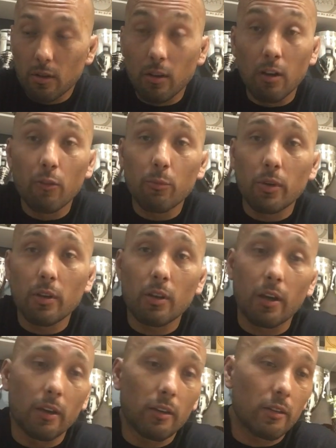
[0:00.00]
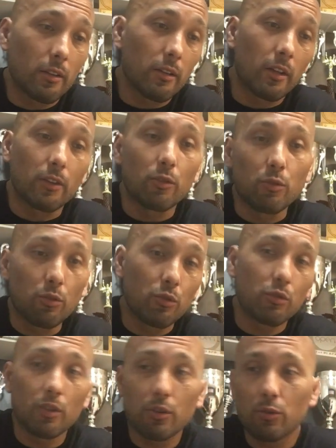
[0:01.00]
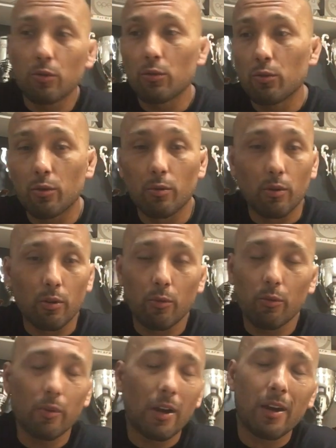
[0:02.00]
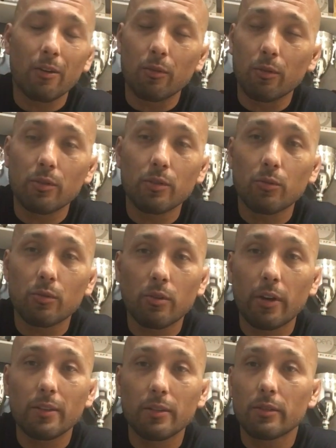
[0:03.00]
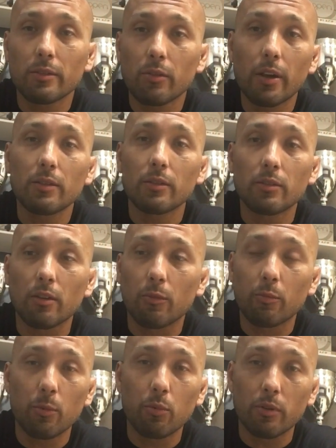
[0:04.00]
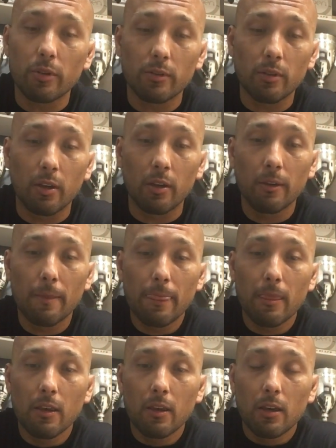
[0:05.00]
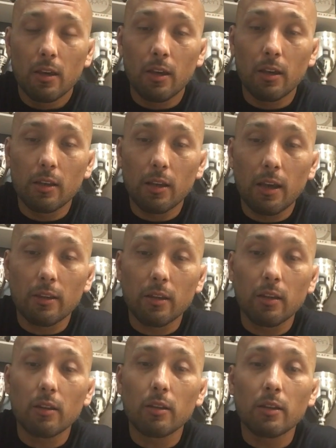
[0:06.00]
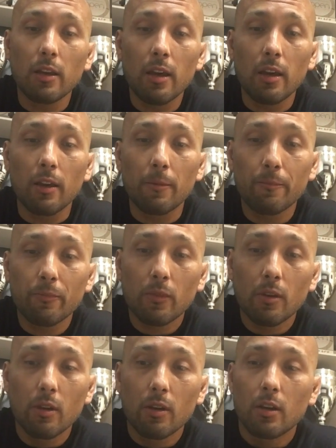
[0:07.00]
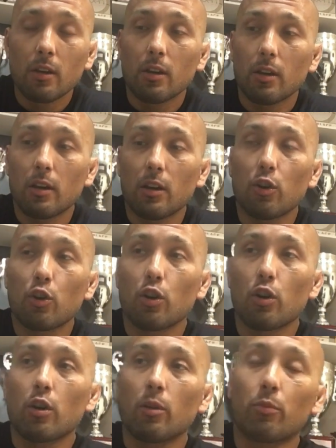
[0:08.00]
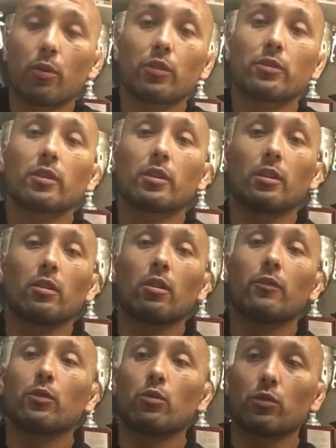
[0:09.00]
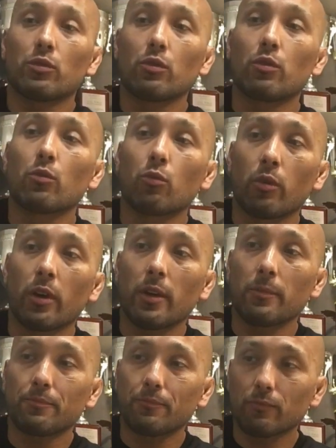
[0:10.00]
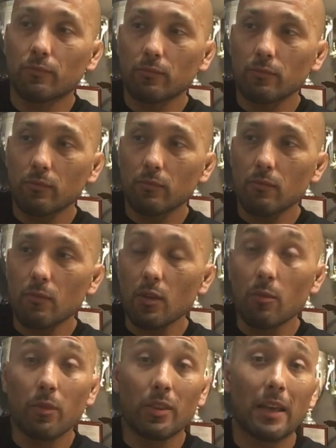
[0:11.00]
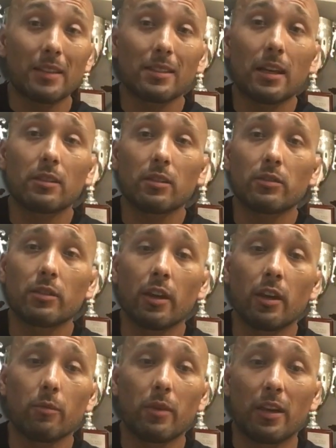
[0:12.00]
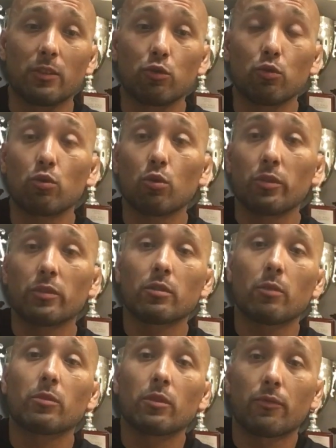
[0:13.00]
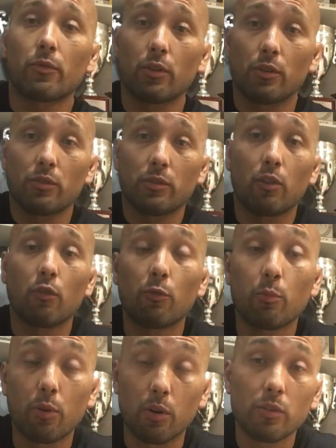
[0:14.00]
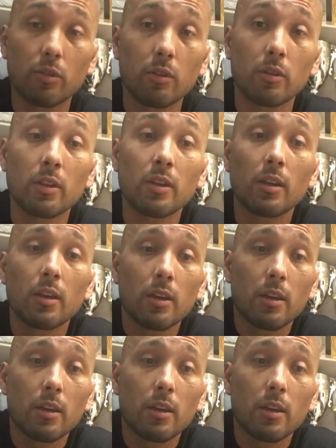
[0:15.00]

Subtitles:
love me like you do jiu-jitsu, or I don't know, just crazy stuff people can say. And at the end of the day, a person can love you a certain way, but that's not the same as you doing something for yourself personally